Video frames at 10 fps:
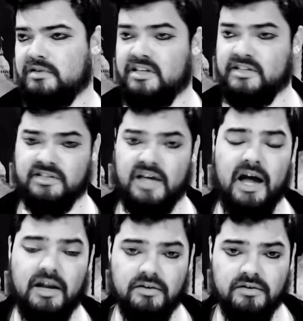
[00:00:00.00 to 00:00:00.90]

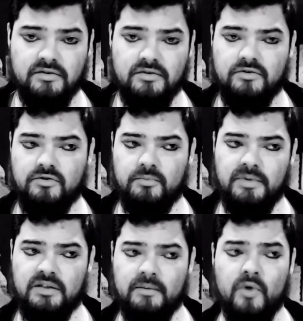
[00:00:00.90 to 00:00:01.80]
designed to
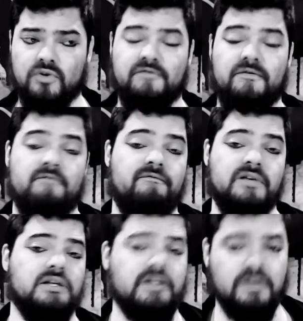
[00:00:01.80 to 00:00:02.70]
be the most
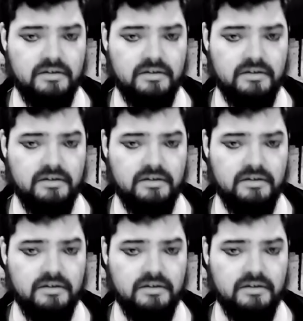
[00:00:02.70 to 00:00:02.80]
fulfilling.